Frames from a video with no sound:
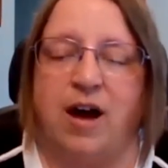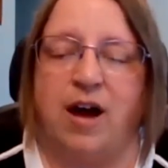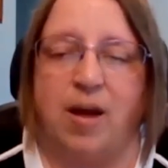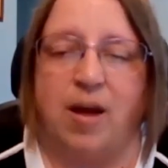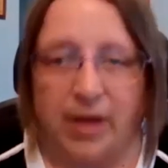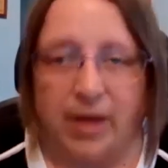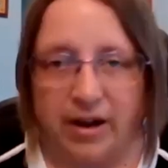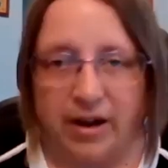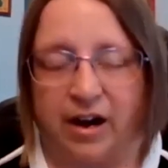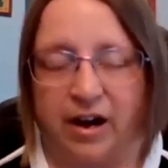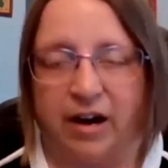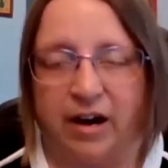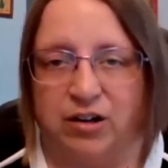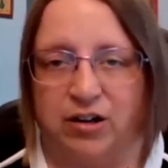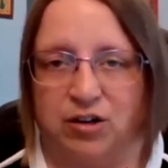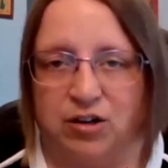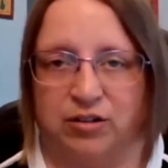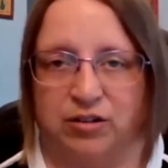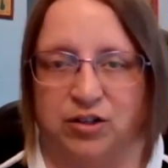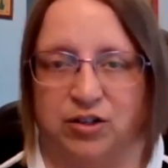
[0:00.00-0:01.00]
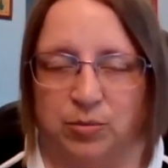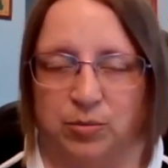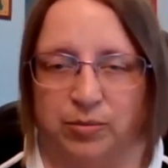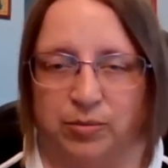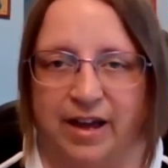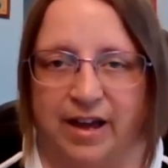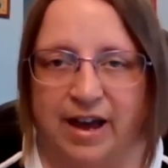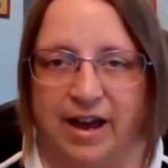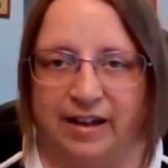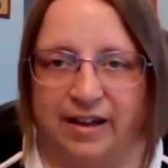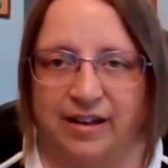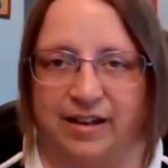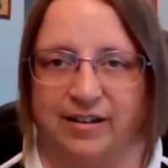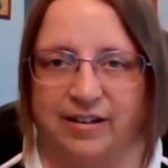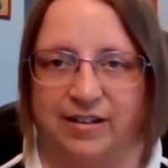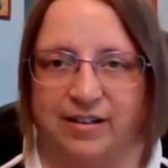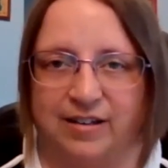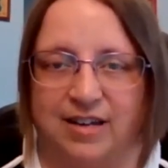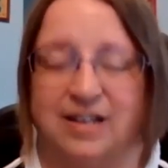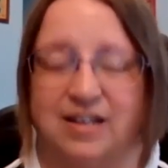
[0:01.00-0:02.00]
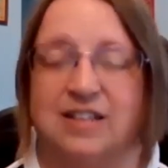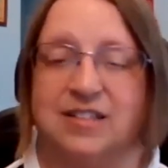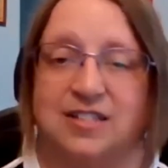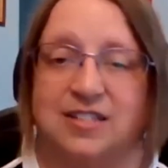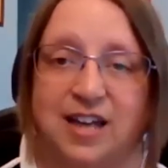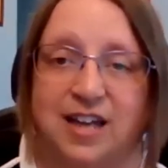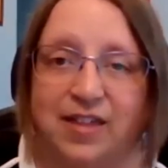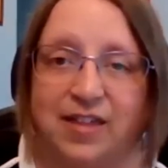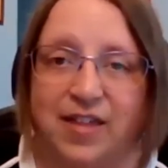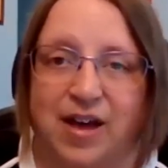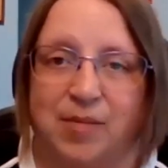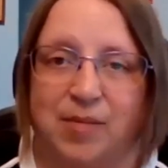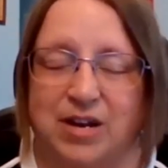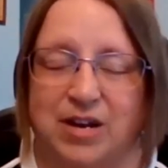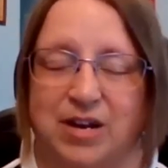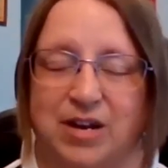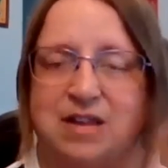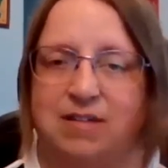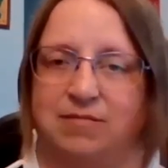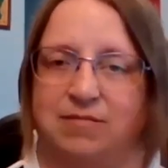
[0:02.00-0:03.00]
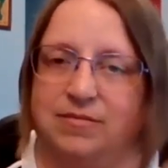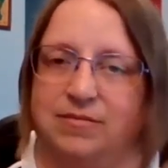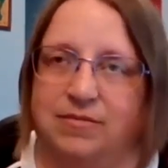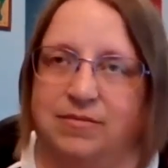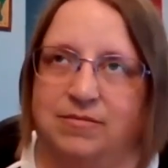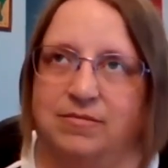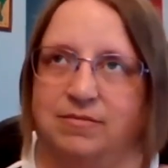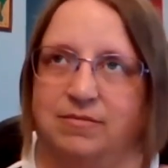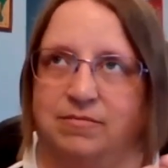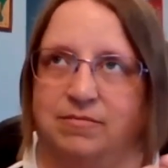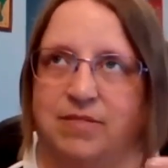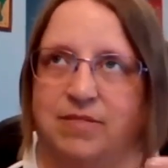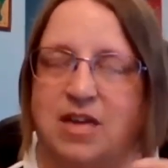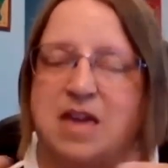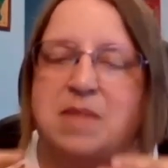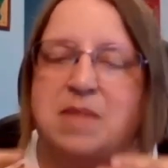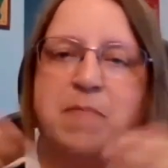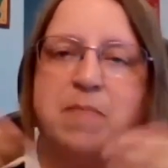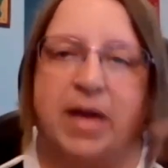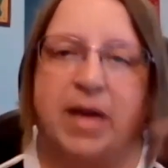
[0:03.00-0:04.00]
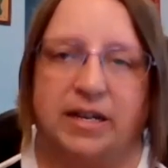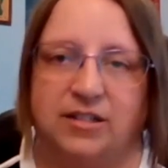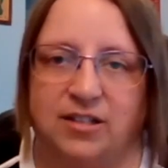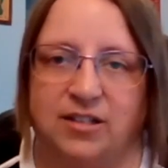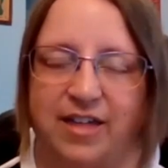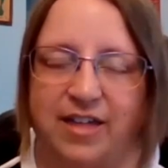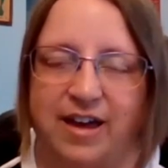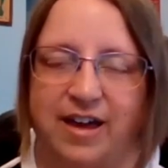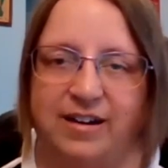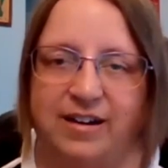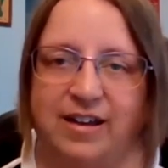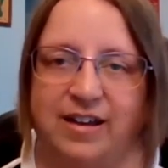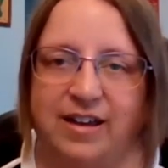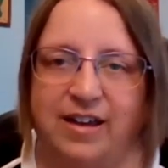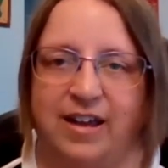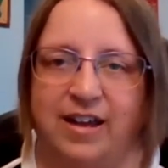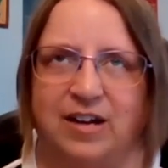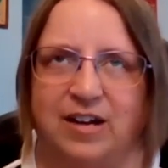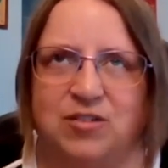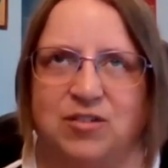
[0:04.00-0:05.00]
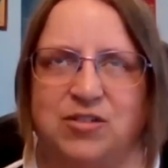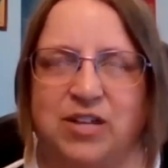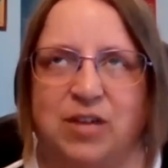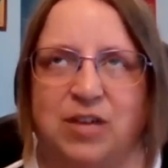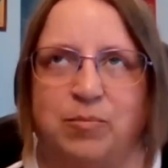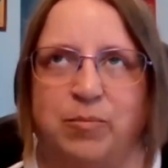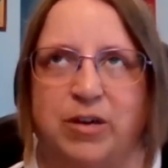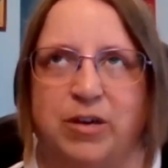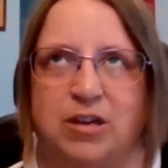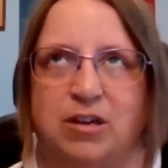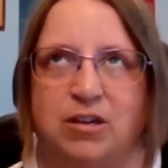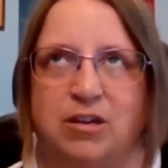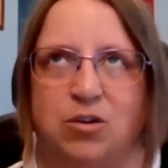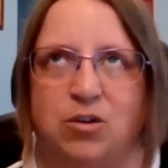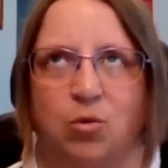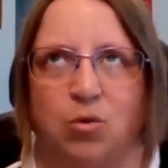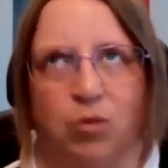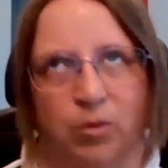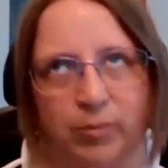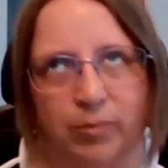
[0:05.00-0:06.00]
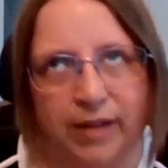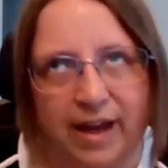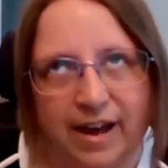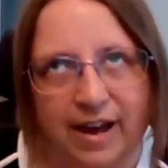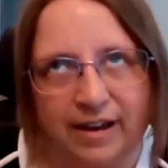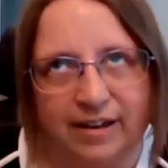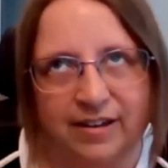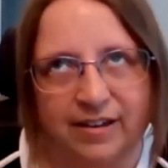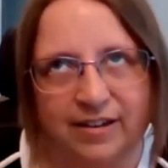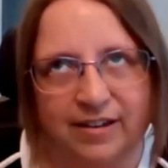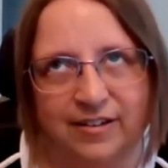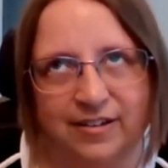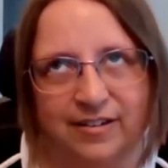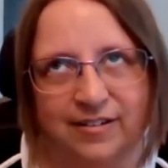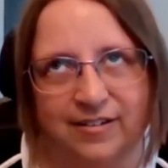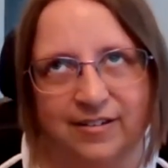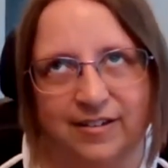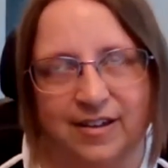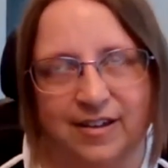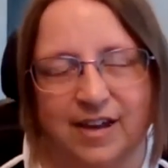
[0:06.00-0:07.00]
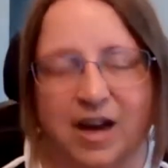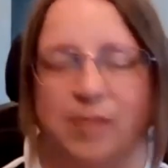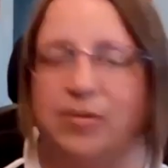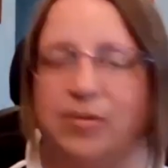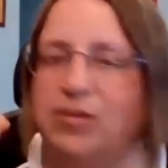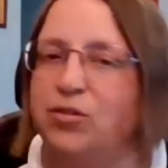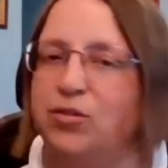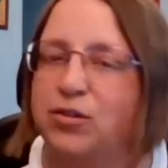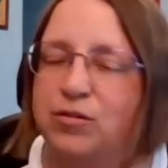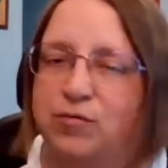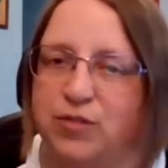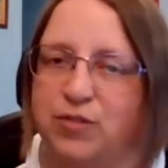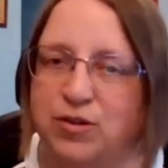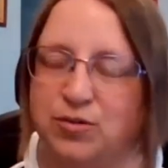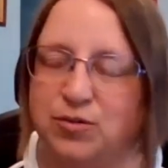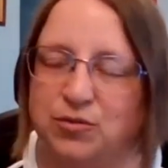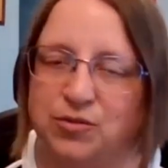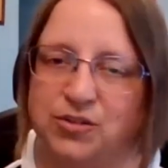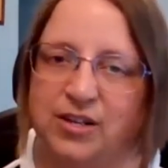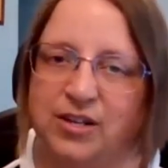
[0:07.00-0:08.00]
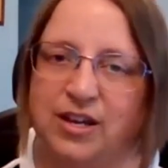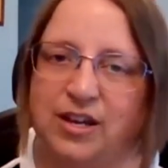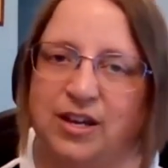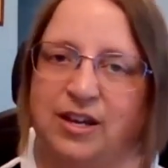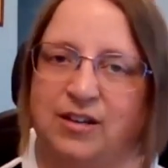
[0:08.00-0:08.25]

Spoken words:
I'm not hiring you because you're black. He didn't say that, but he meant that. And I was like, but you're black. I'm a little confused.